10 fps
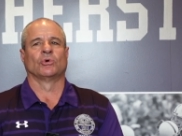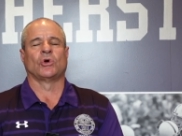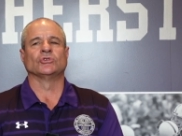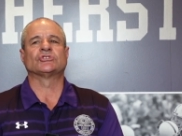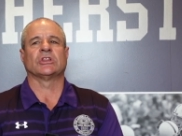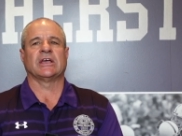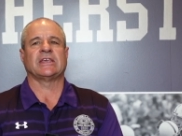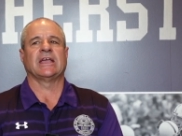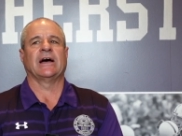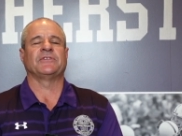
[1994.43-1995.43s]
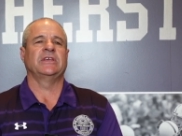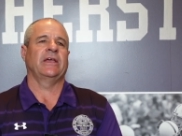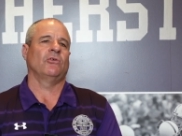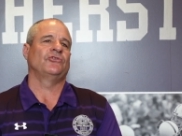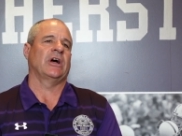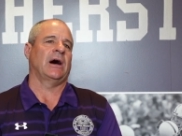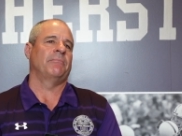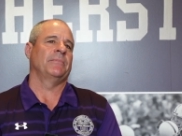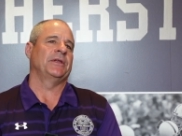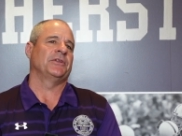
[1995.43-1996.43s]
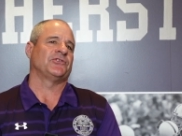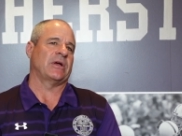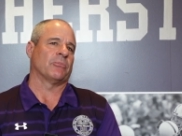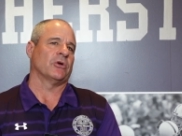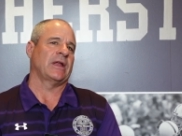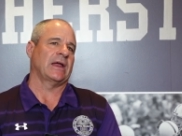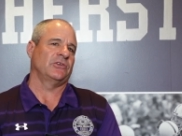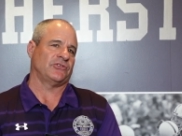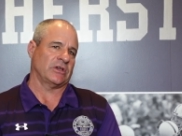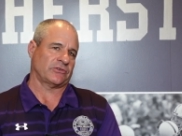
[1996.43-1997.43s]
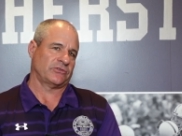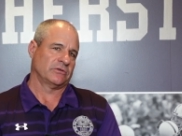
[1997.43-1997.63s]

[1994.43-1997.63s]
Coach Selecki got the Yale job in December of '96.